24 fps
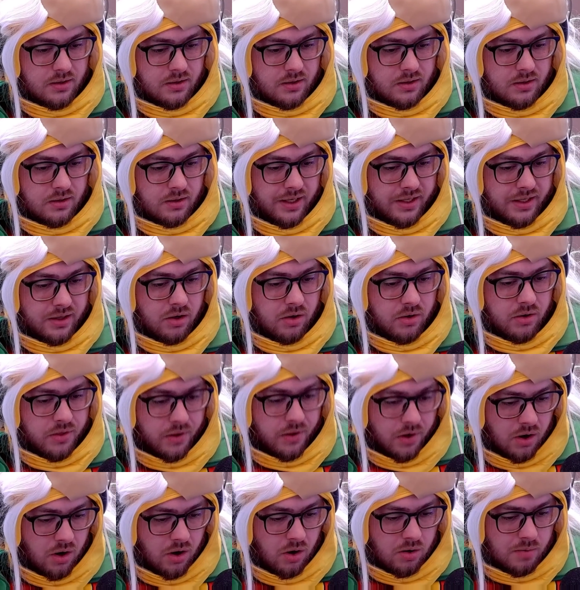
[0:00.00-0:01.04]
Like
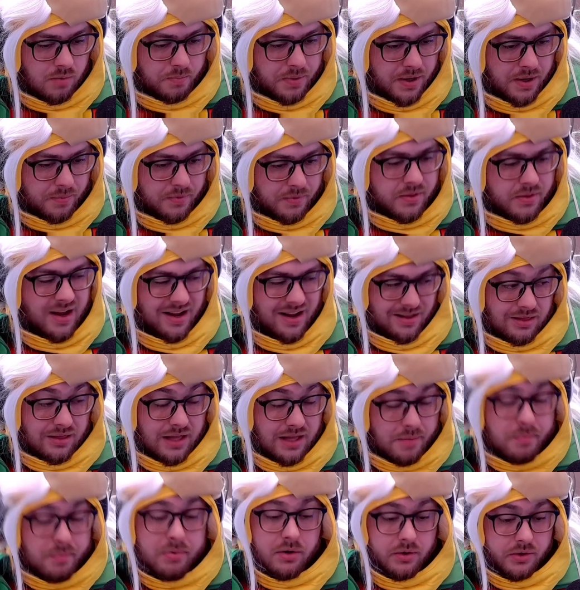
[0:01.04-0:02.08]
there aren't people, like
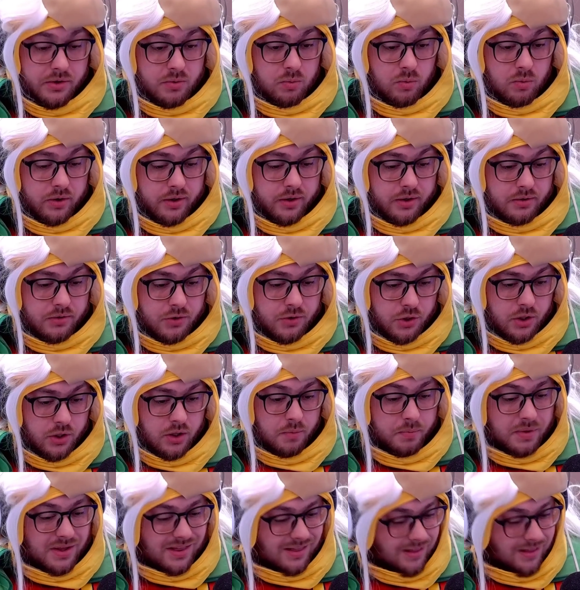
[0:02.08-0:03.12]
liberals would, sure,
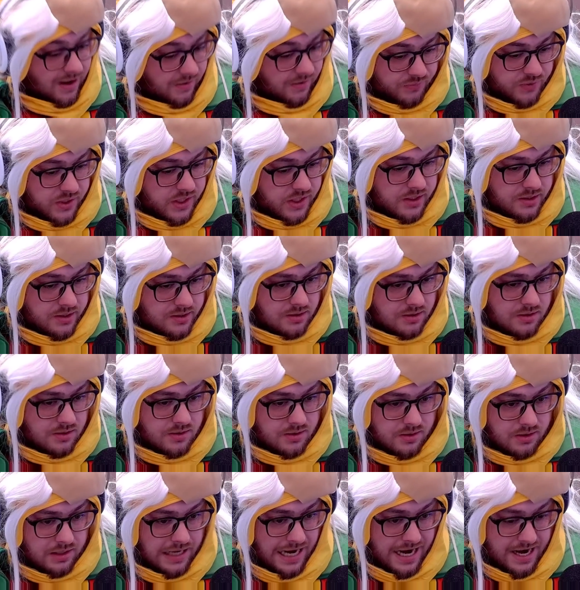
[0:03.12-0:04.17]
but leftists,
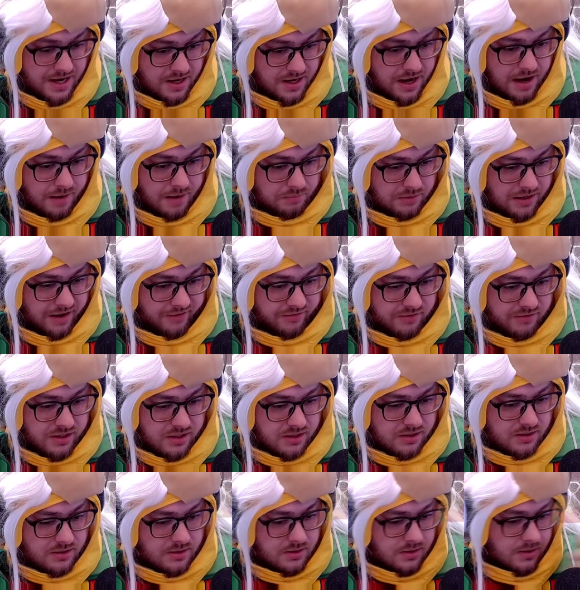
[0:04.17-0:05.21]
ACAB
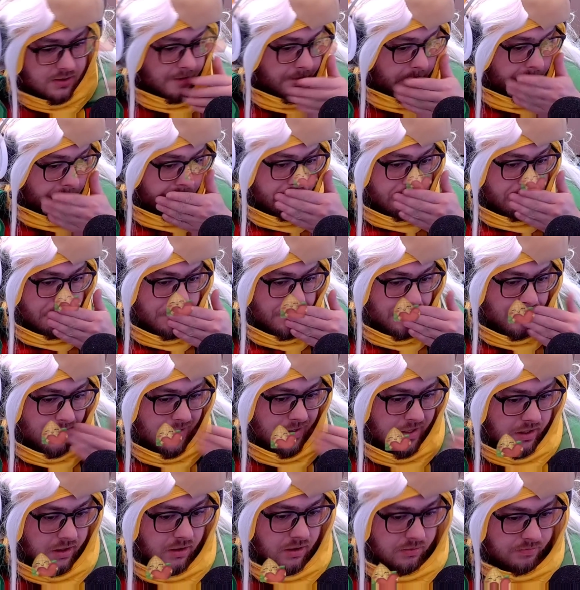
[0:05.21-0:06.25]
leftists, you
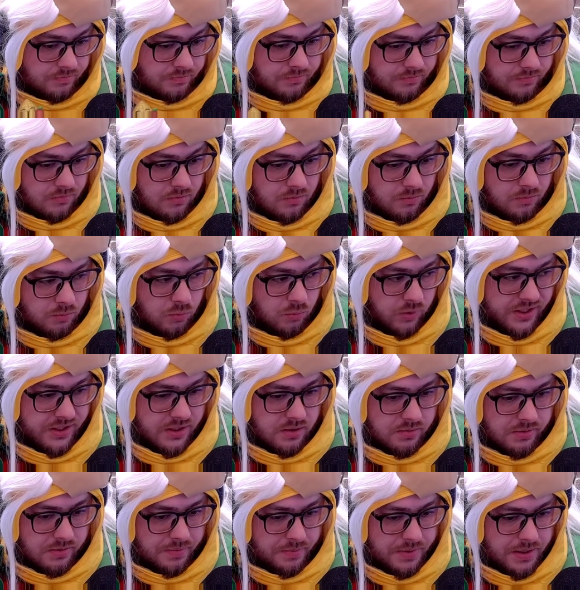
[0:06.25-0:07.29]
know,
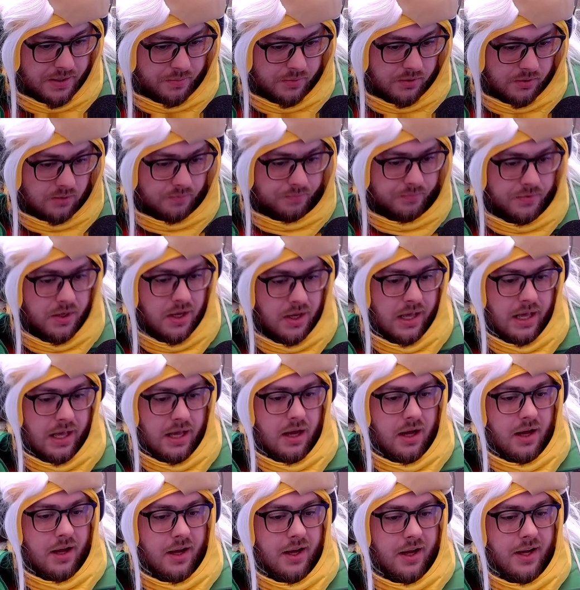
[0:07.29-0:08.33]
reasonable people.
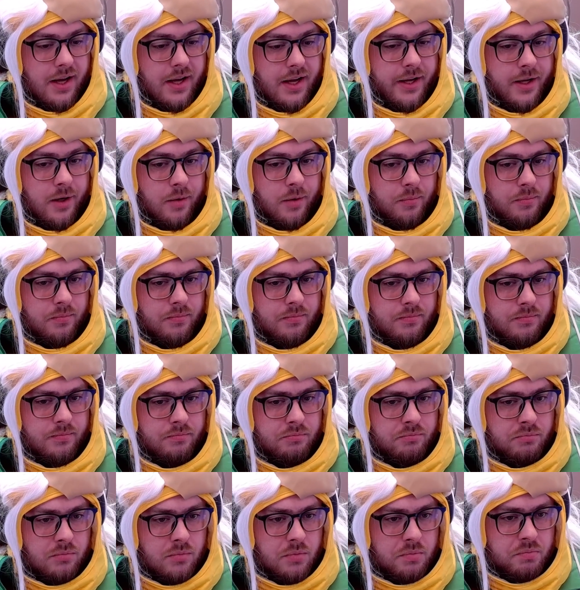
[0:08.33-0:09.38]

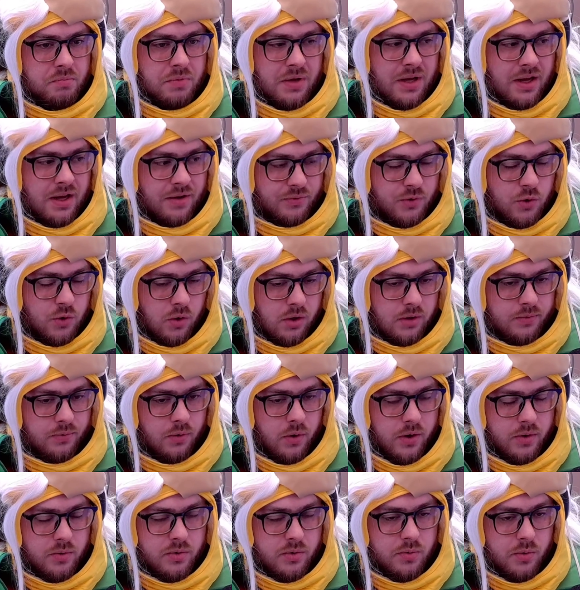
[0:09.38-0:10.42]
If George
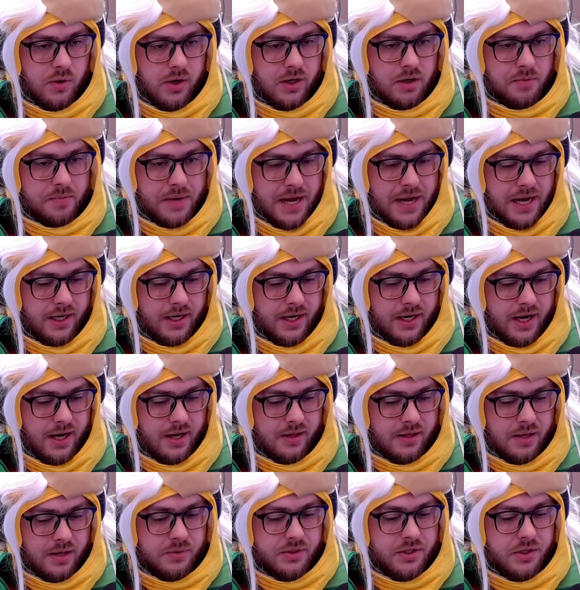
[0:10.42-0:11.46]
Floyd was wearing a MAGA hat, and
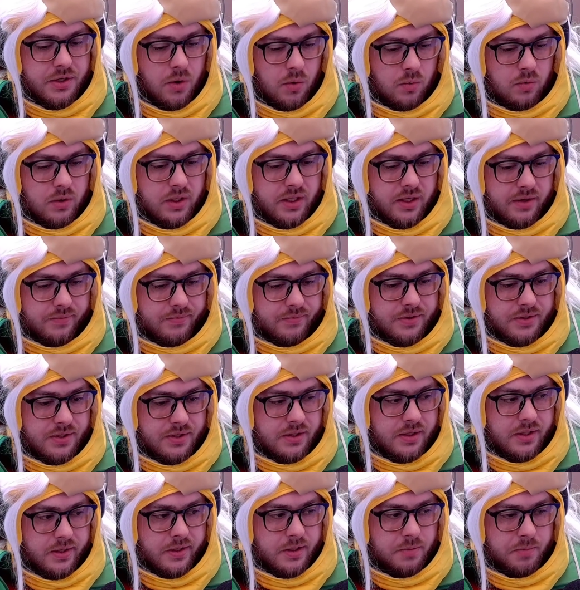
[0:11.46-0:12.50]
that was the only difference in
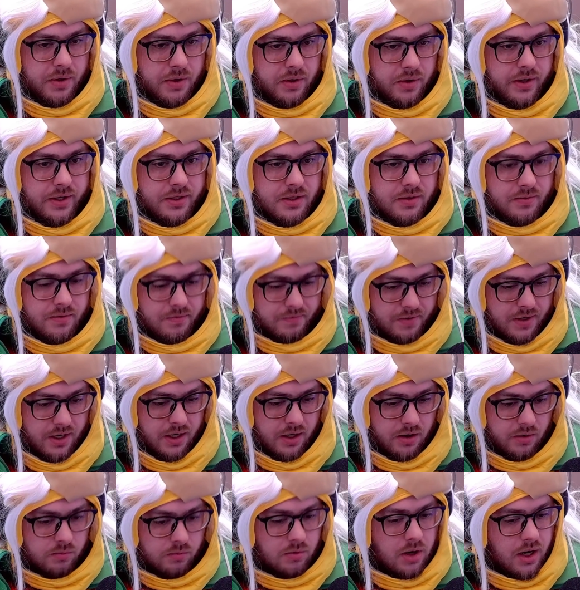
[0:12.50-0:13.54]
the experience of the video,
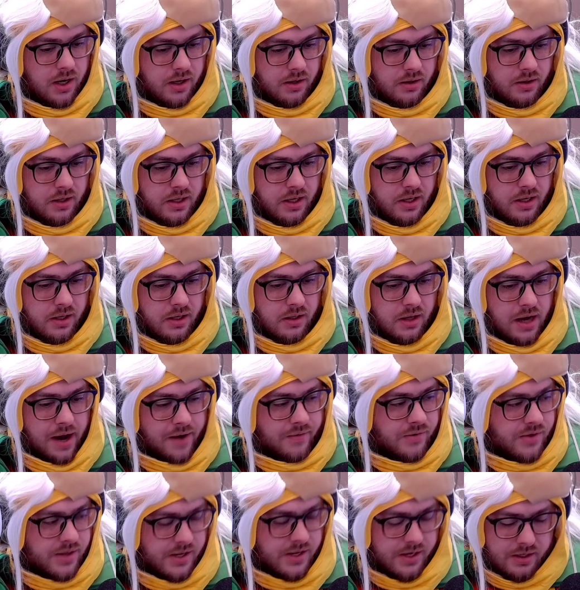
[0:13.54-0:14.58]
right?
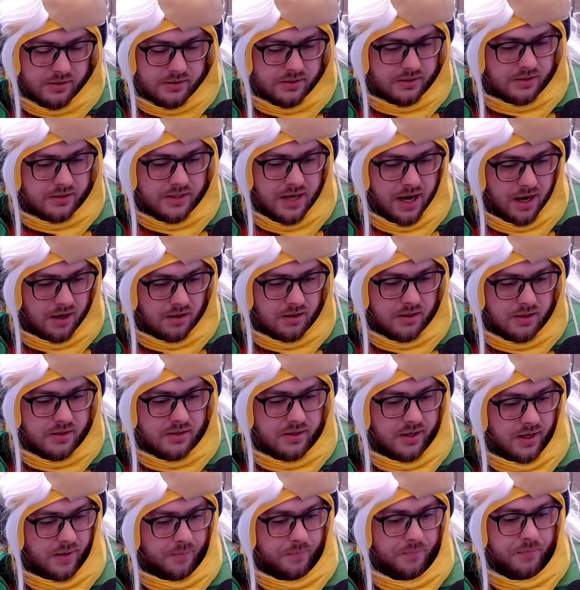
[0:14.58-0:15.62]
Everything else exactly the
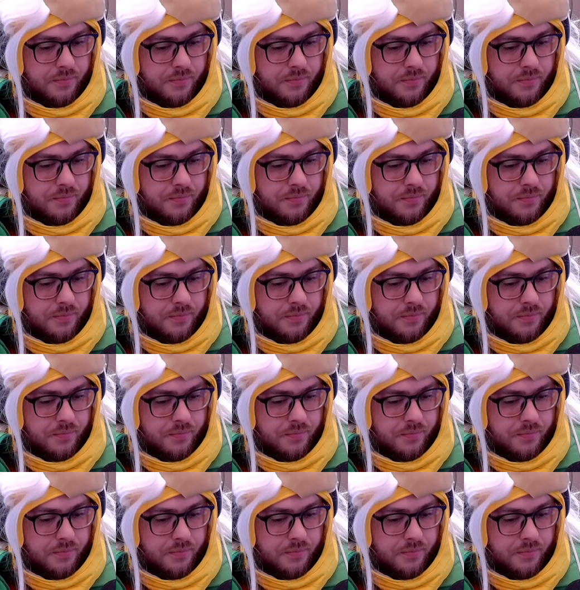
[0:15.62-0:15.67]
same.